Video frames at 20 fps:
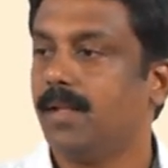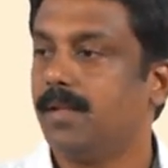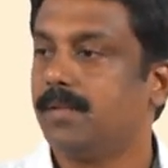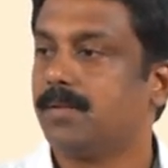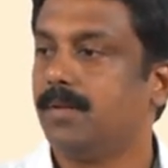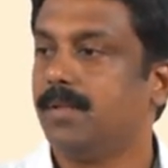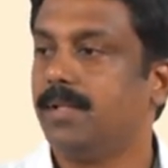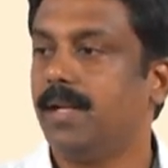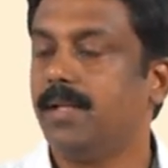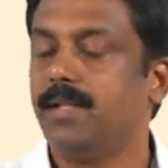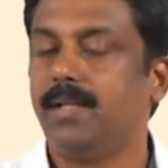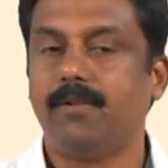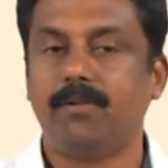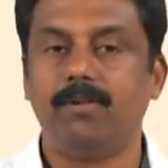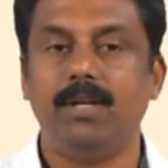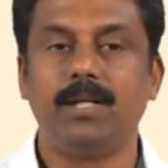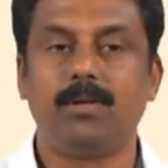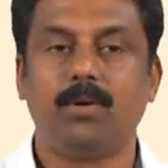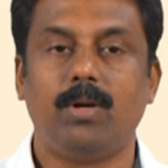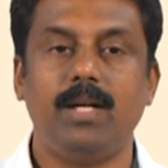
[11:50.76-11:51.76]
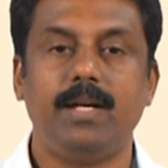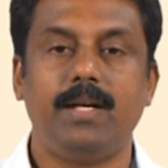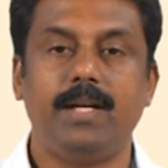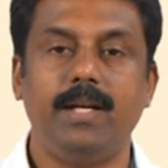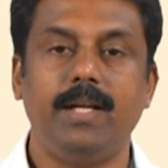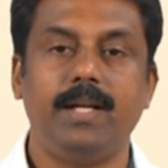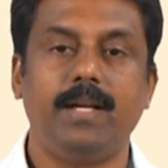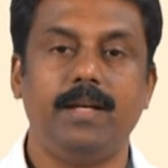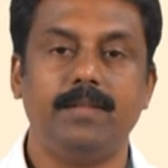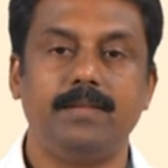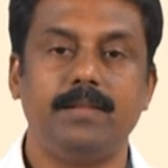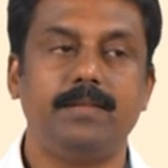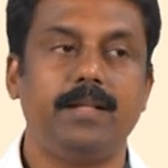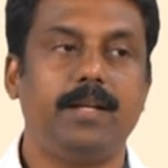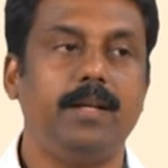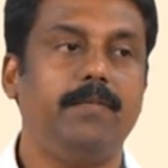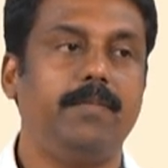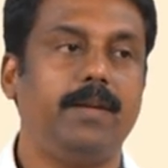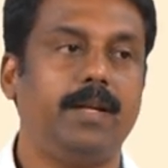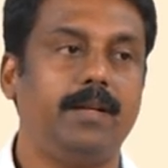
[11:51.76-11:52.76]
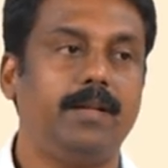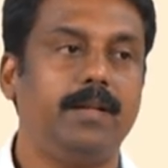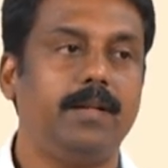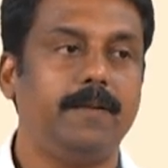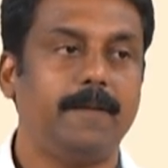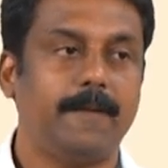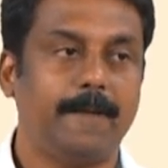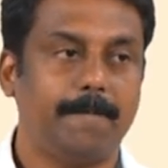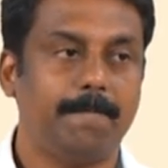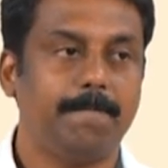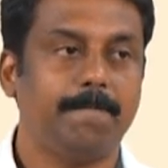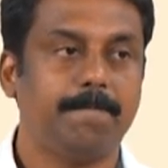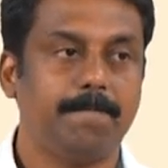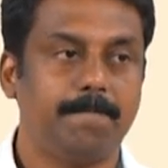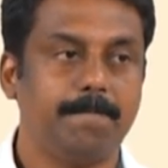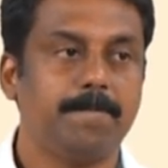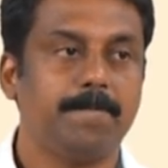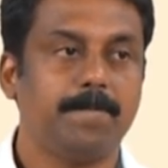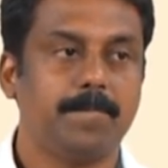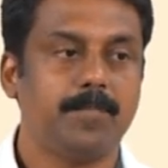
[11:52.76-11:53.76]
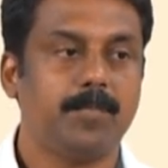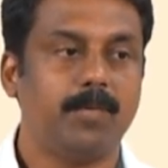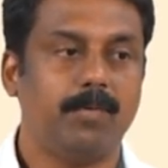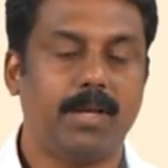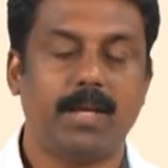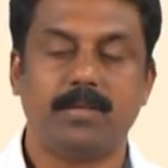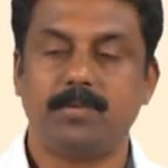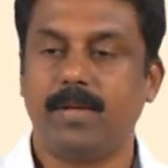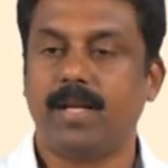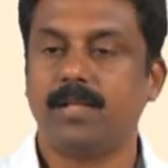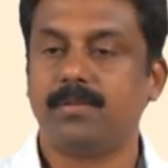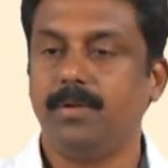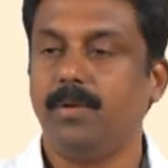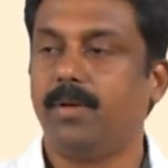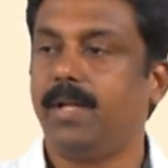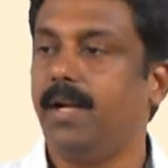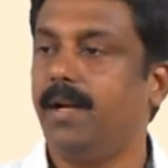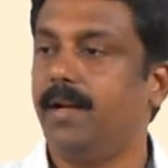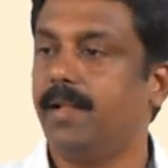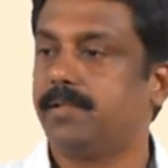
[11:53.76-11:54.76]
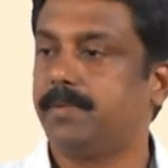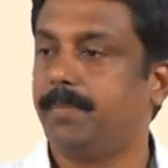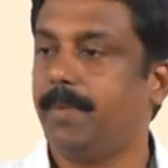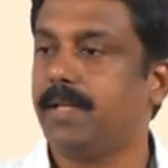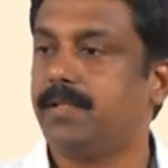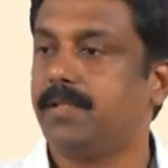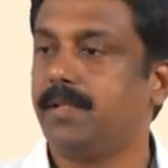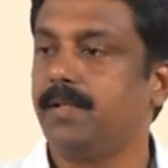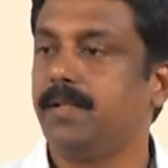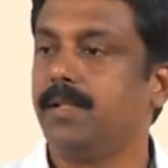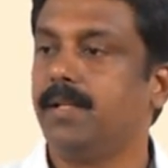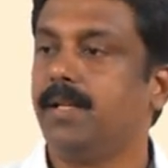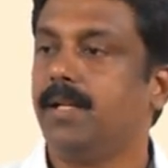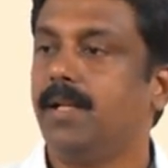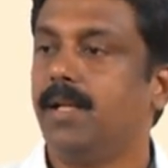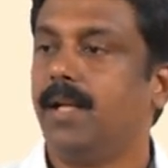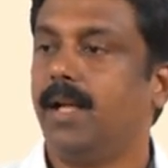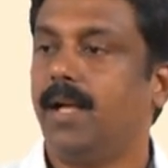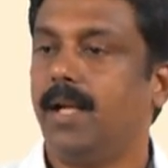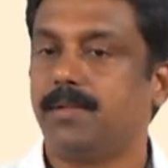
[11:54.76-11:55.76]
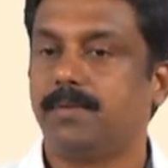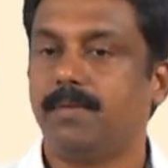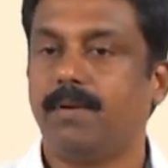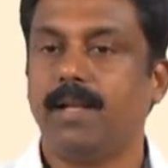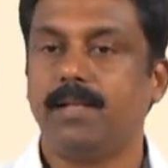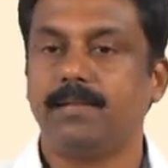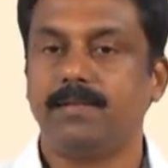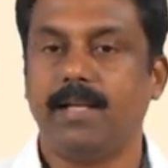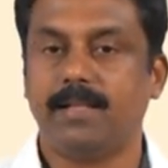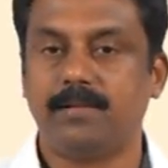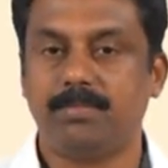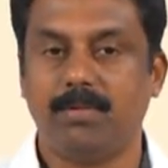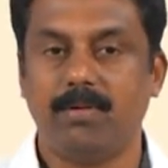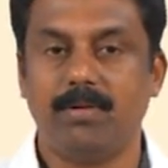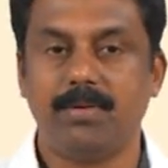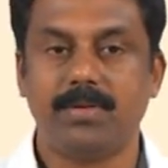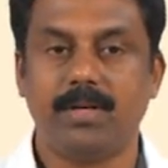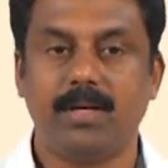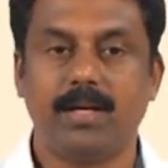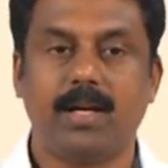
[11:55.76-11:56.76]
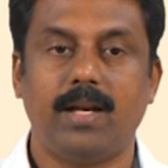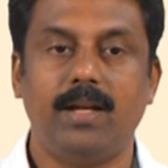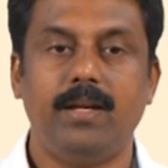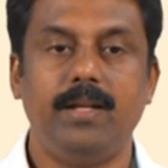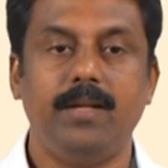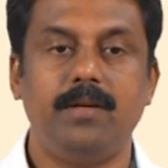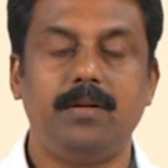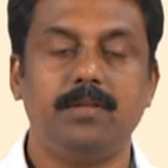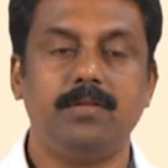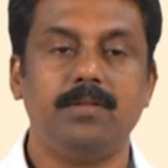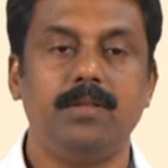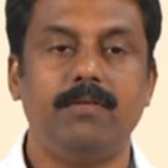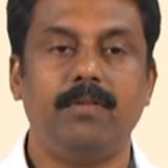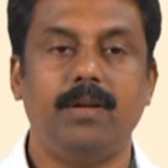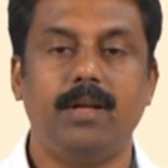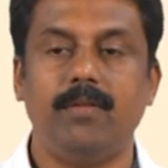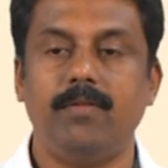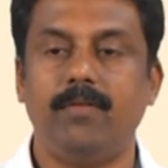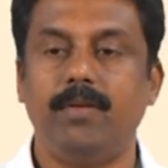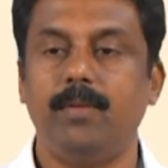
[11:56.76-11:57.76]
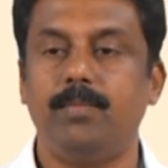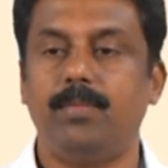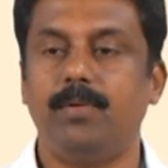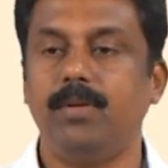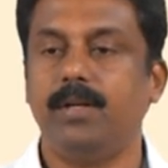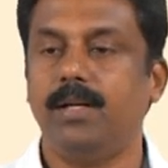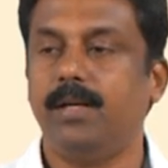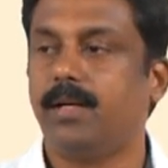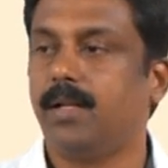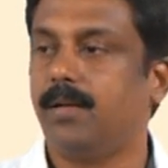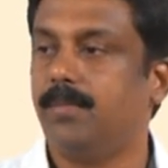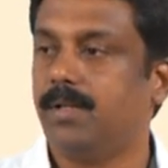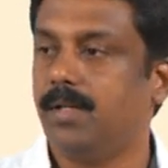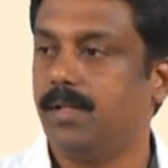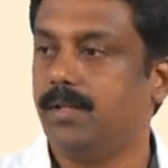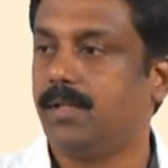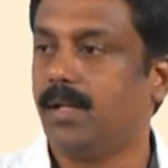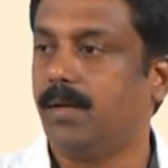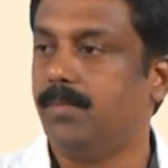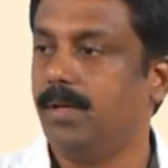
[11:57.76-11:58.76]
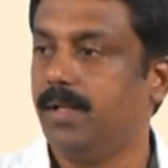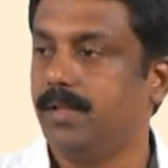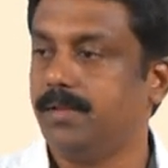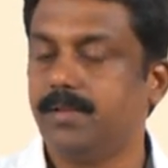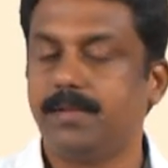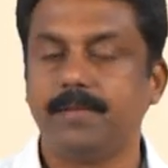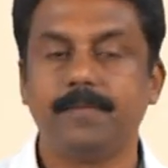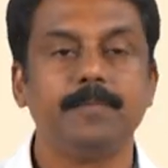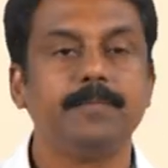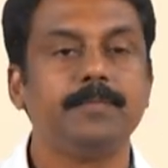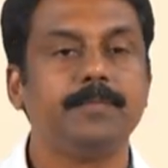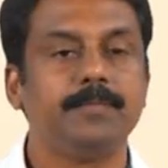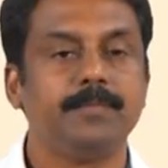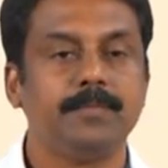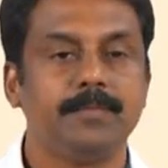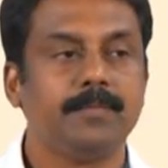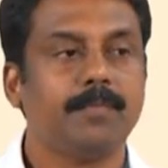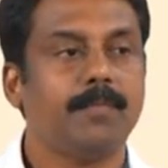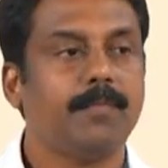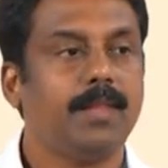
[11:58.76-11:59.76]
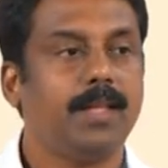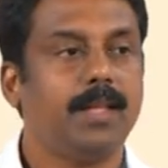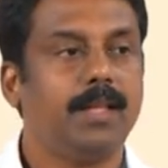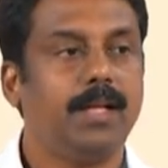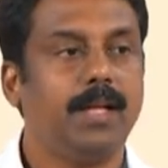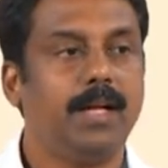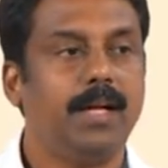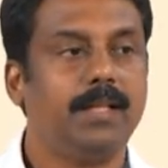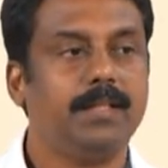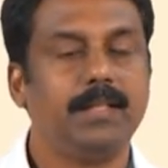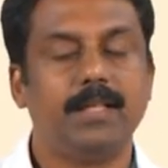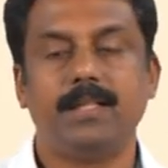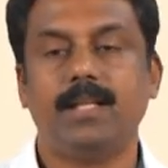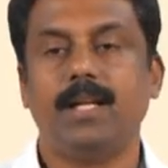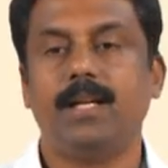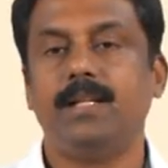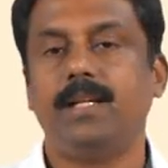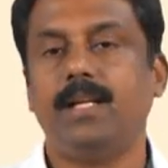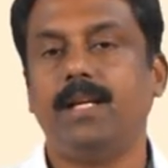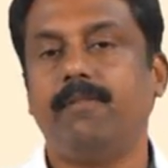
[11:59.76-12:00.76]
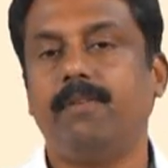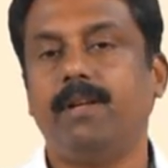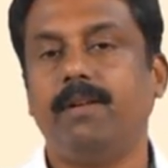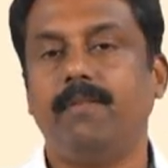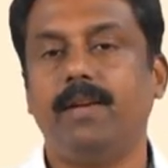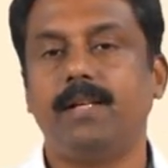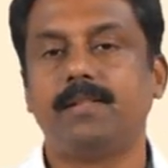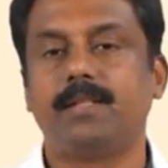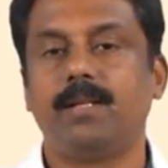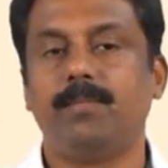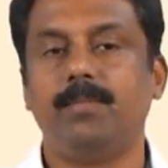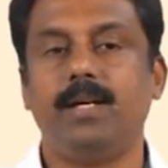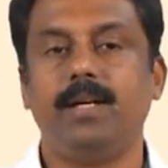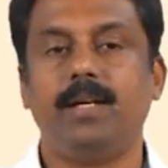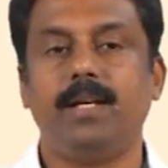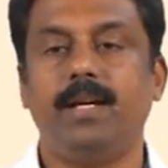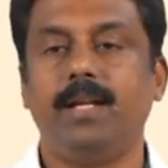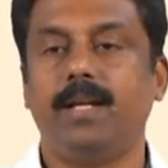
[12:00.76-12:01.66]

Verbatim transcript: So, then your well quality decreases significantly because, because you create a spatter as well as the explosion can lead to a pool in uh, turbulence uh, then the well stability